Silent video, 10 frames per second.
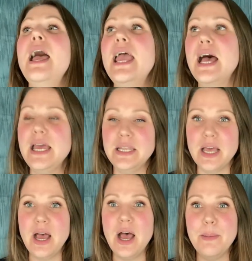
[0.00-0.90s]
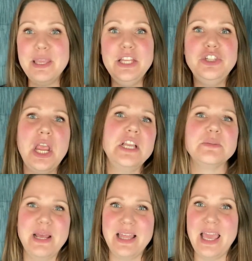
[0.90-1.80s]
And he
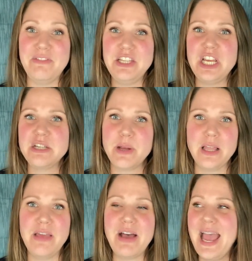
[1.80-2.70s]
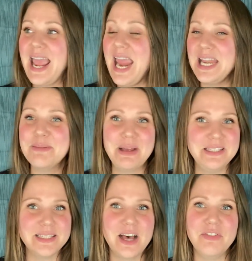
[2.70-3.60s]
changed my life. He changed my life. I hated
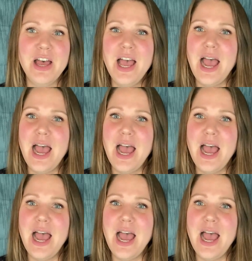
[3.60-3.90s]
myself.